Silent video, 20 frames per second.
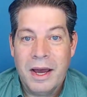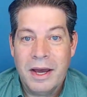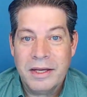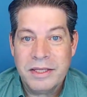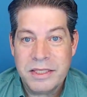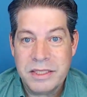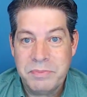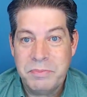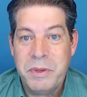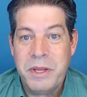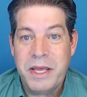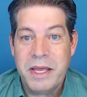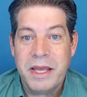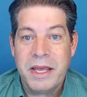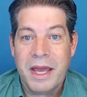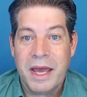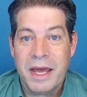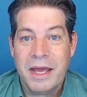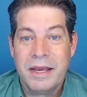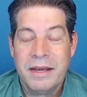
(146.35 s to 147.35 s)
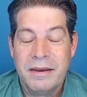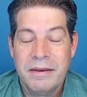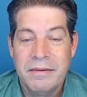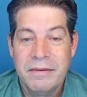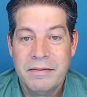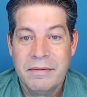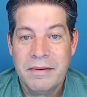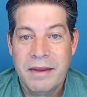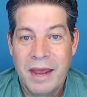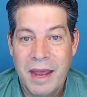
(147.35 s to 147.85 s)
speak at
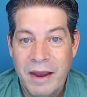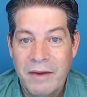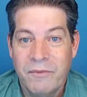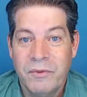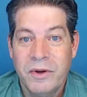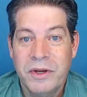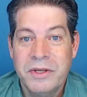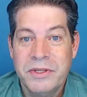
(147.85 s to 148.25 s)
every